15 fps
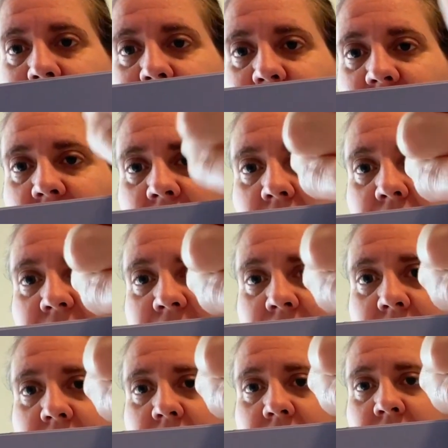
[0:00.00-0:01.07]
key
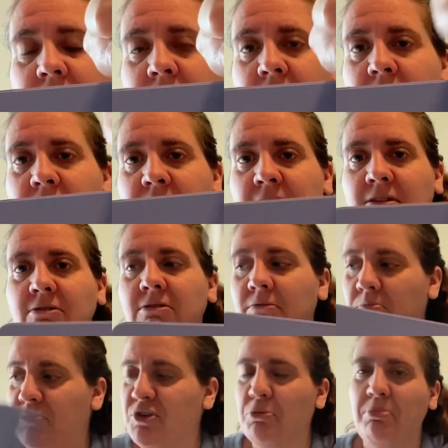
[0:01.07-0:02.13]
rings.
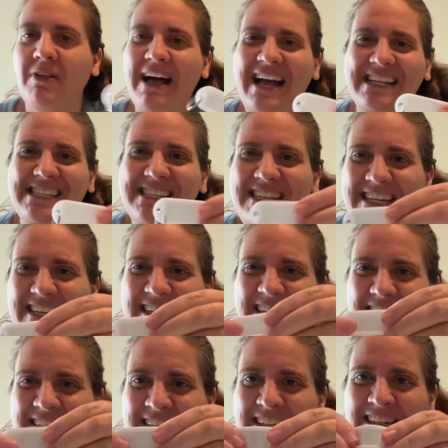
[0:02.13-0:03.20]
They're plastic.
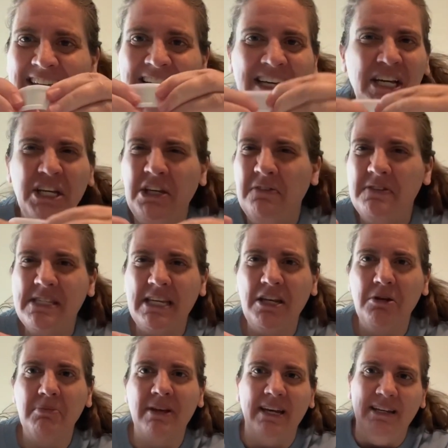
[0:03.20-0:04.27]
You've seen
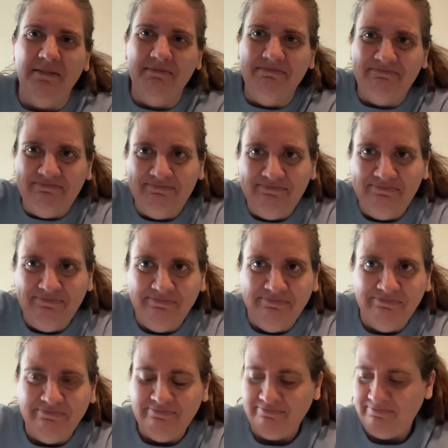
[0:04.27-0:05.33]
them like
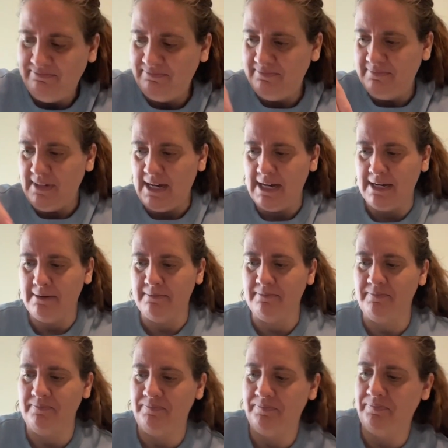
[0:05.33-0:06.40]
come
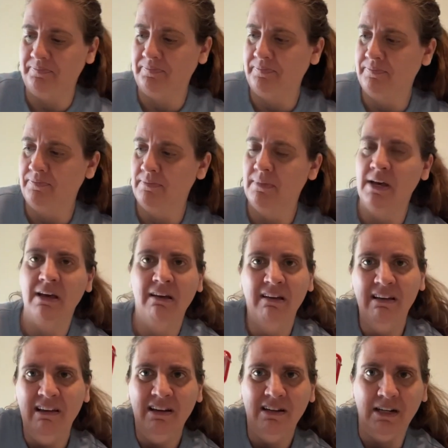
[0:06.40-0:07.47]

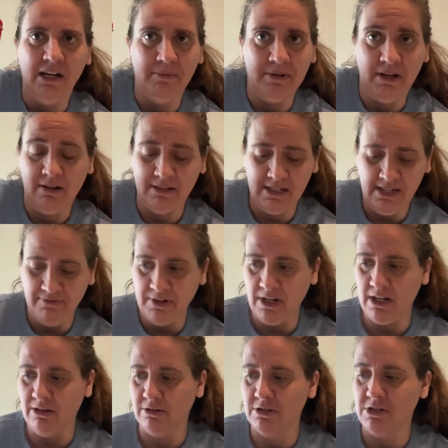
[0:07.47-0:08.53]
in all the different
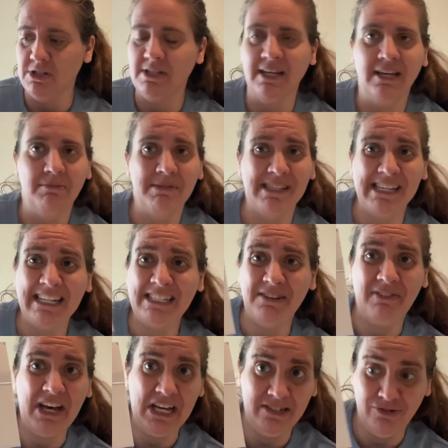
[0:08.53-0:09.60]
colors. They come in sets of
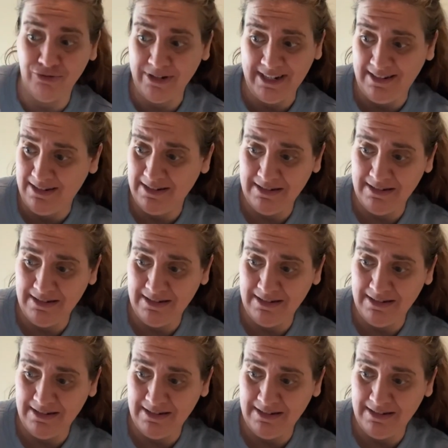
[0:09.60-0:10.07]
100